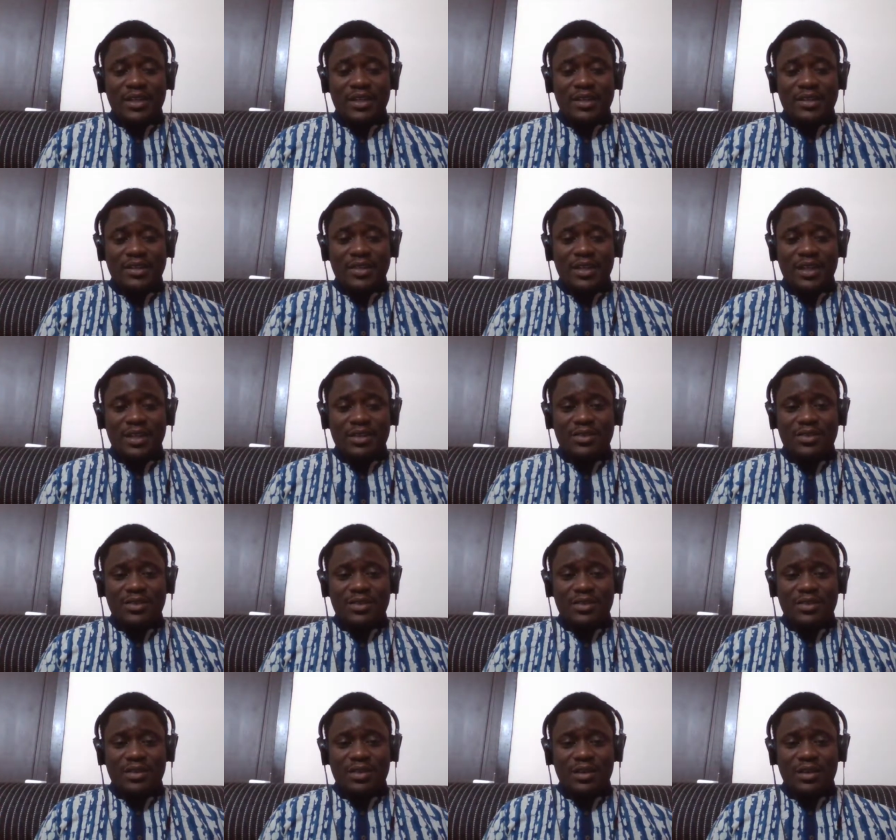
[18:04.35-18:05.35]
is that
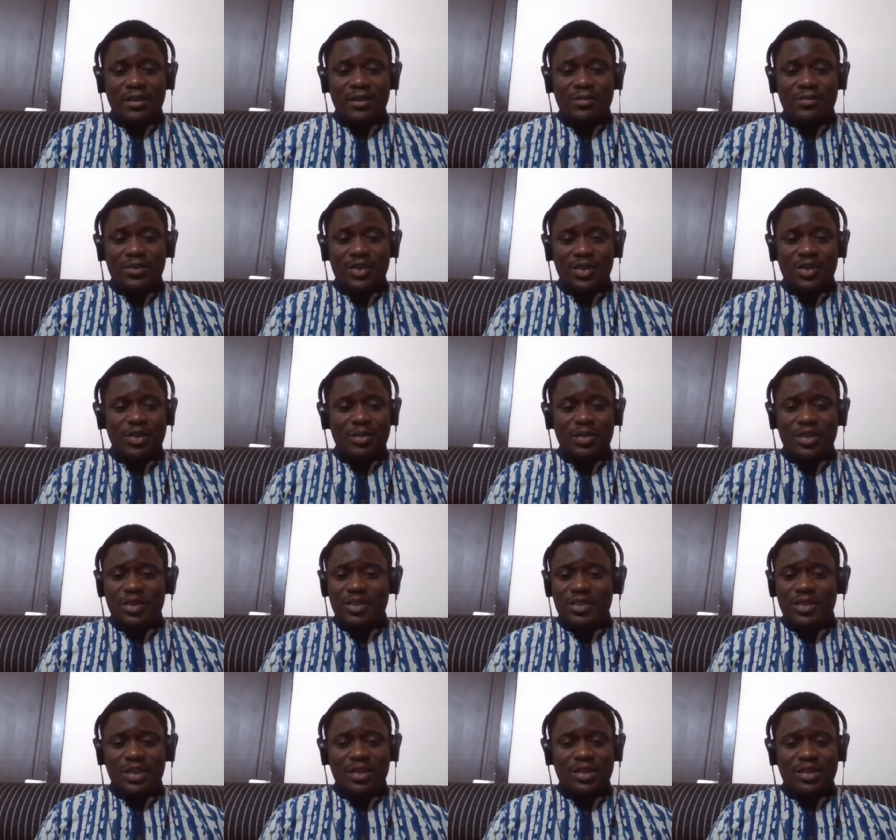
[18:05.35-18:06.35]
um, the human
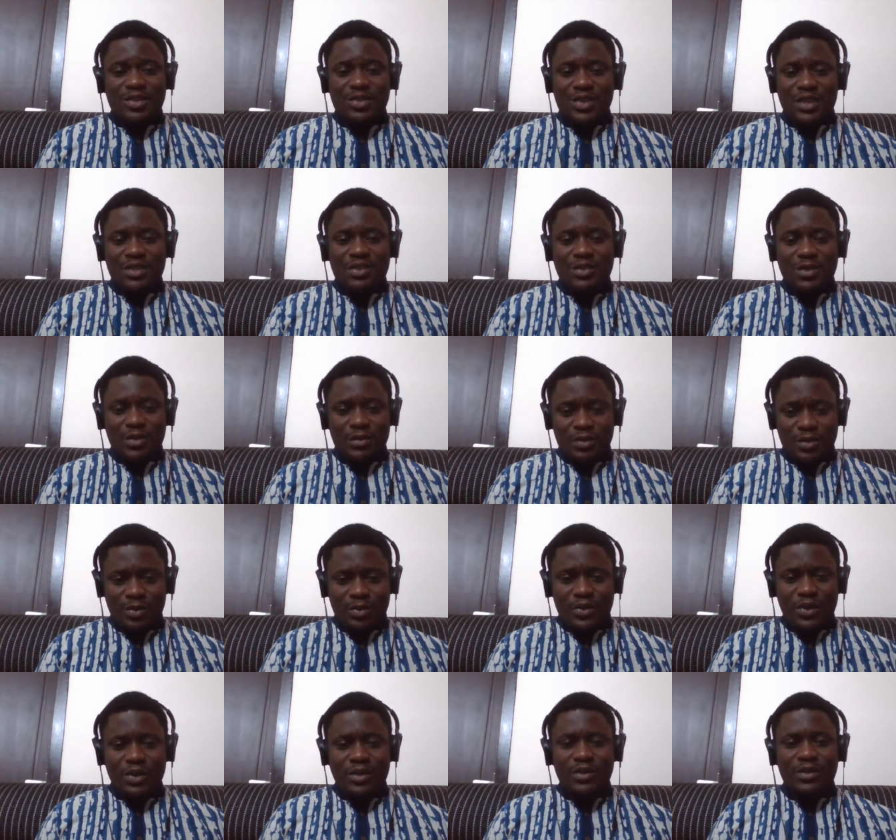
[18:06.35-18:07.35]
is not the center of the
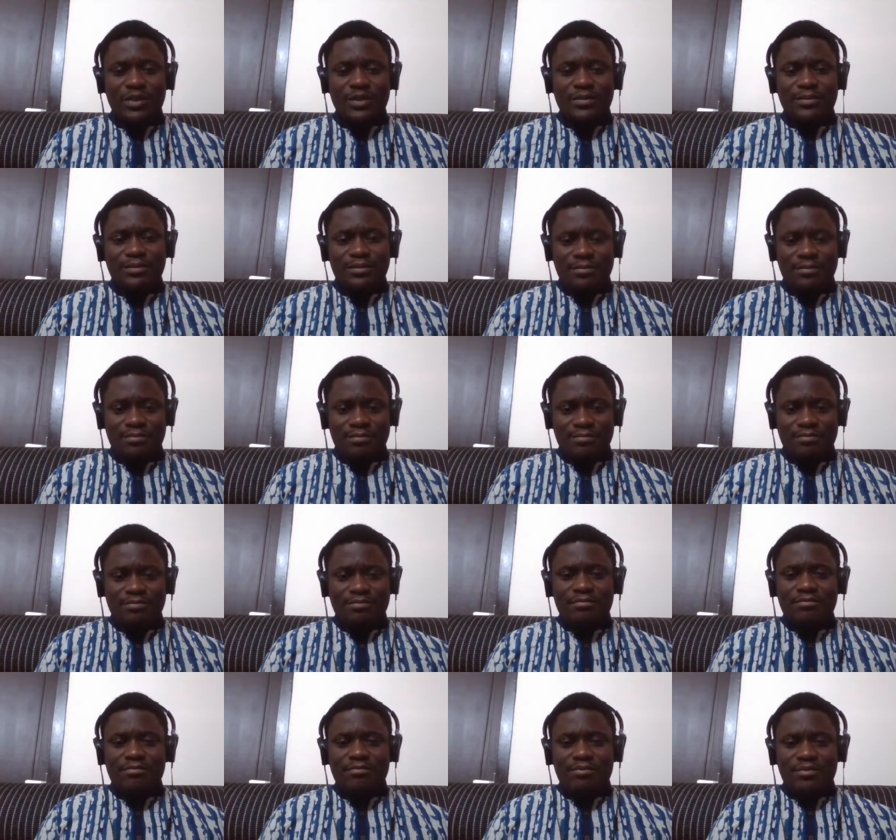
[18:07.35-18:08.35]
world,
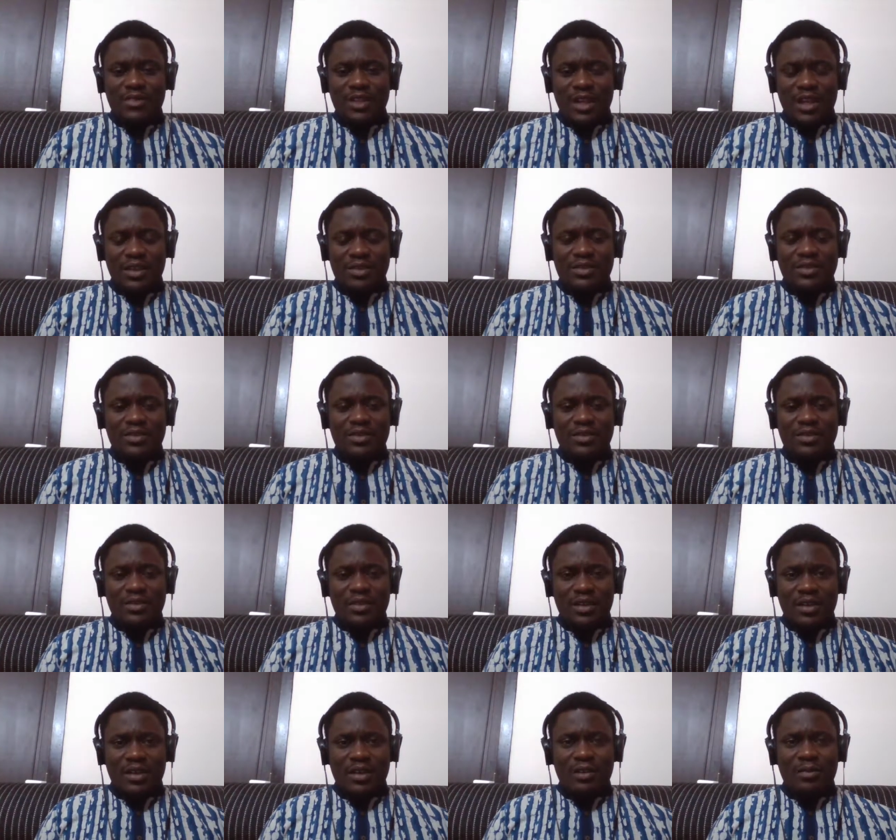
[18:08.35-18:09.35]
that
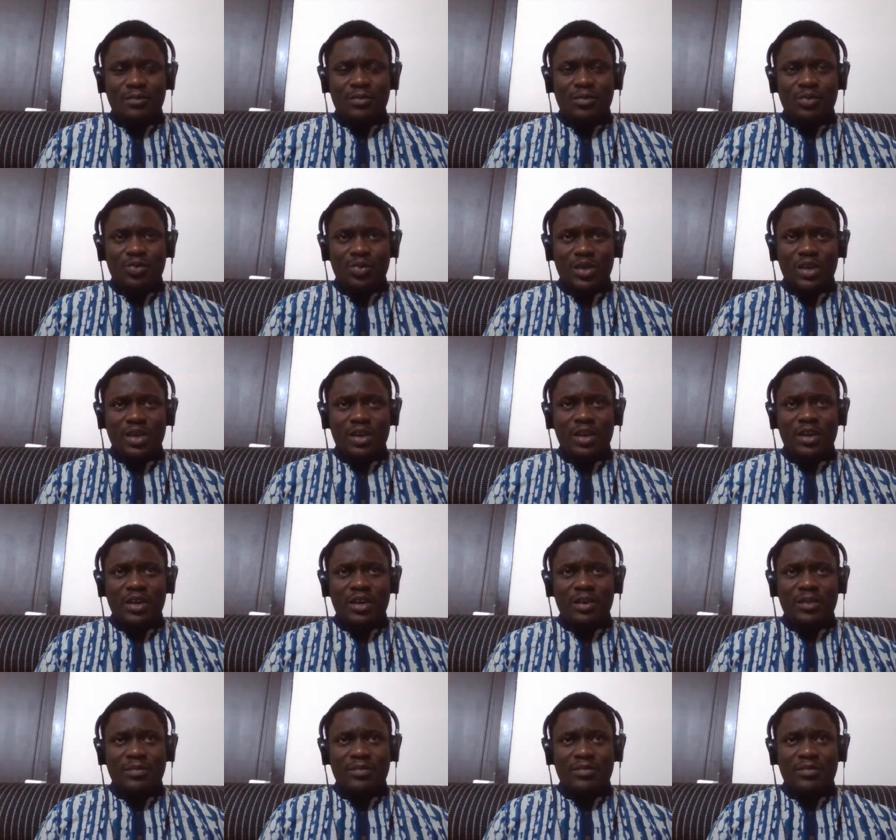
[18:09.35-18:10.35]
um, we
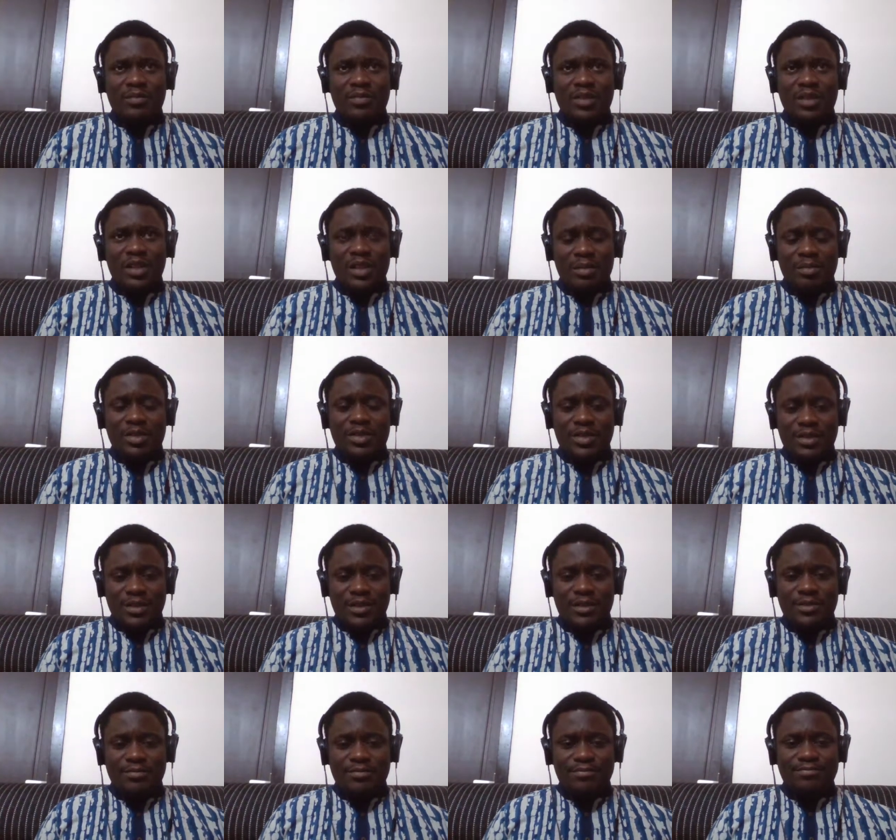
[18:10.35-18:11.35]
are
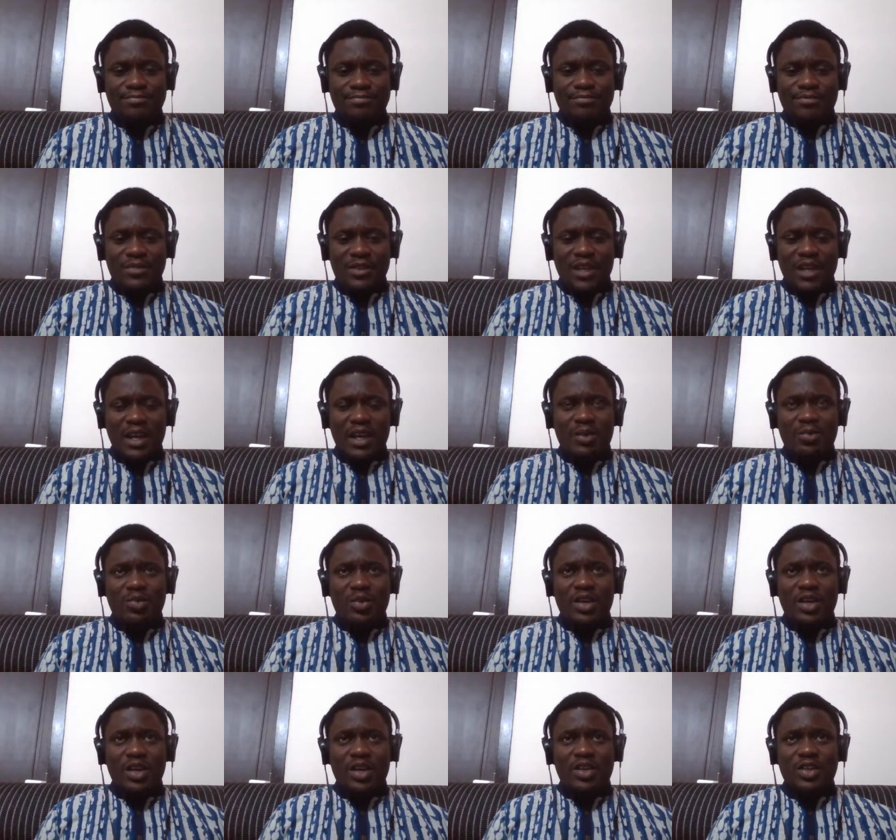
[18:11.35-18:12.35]
limited and
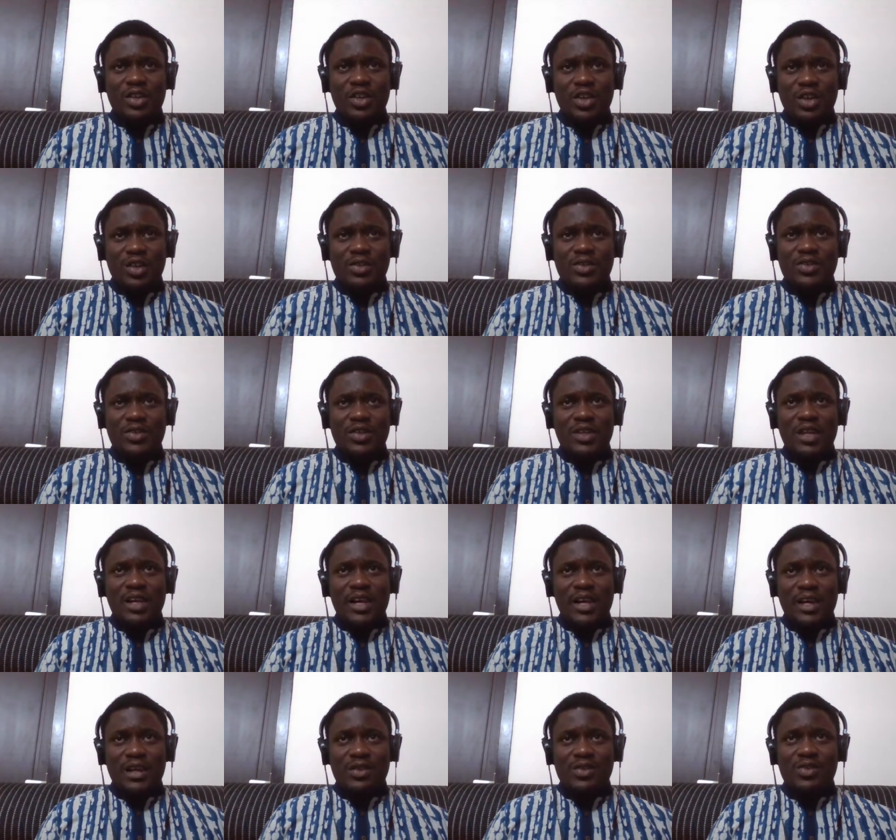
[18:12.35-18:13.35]
we are not
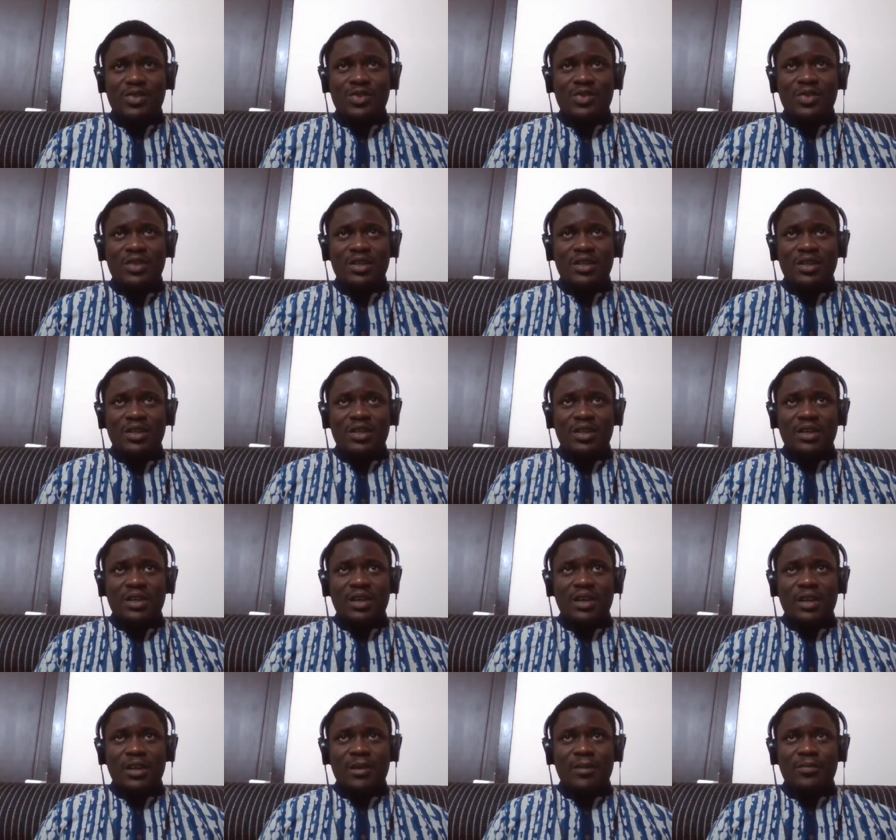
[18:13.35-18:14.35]
as
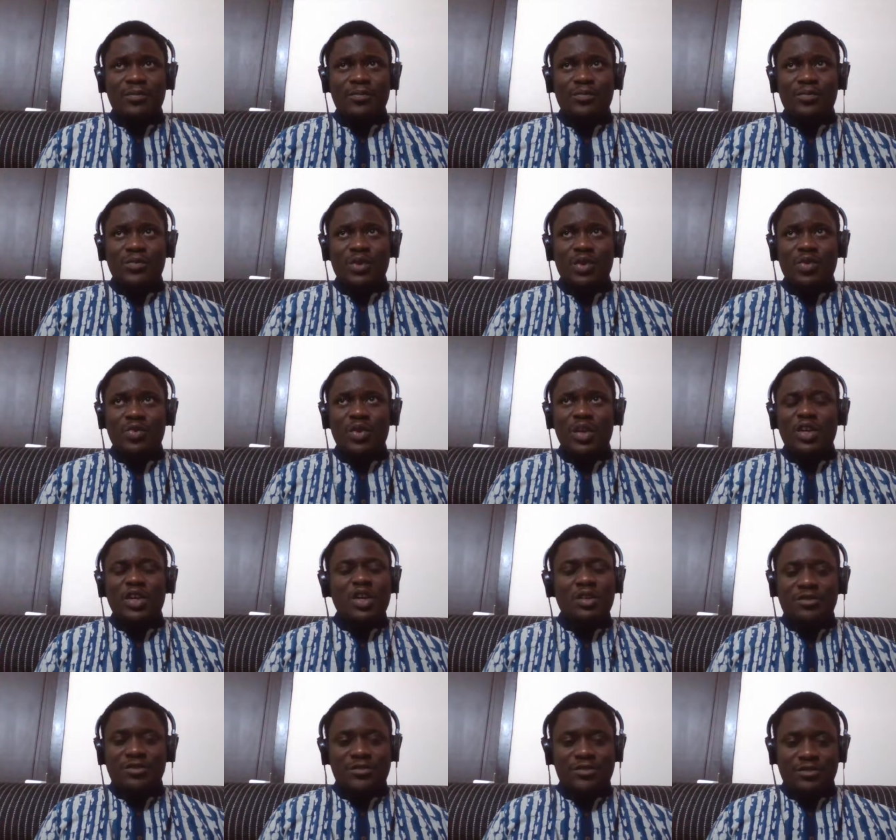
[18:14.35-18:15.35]
um, we are
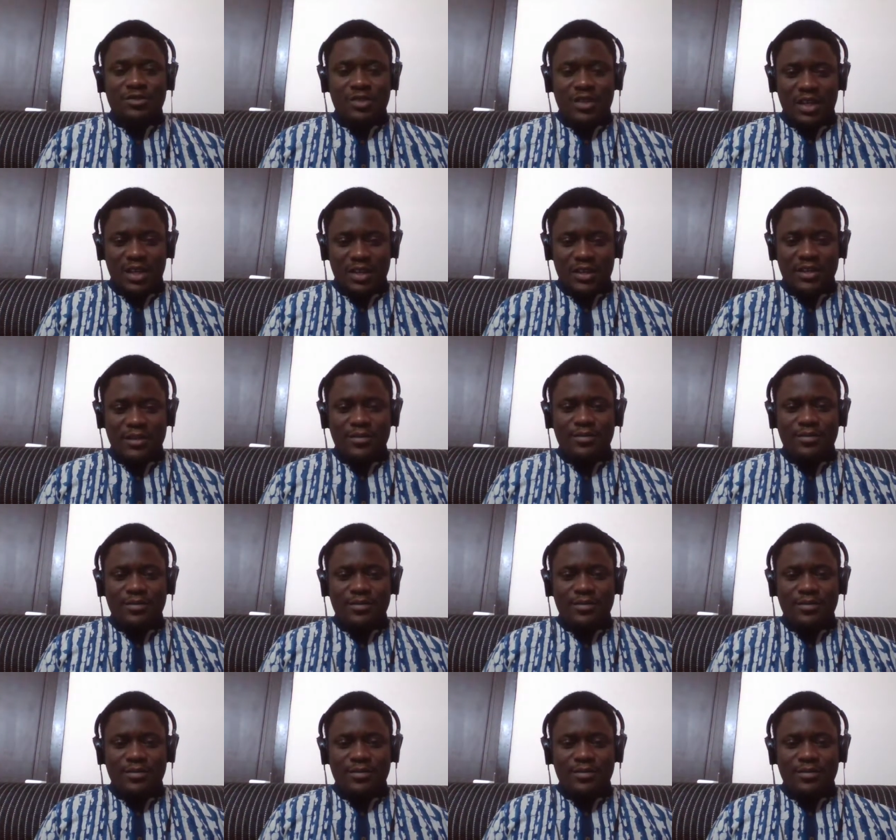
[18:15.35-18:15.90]
not free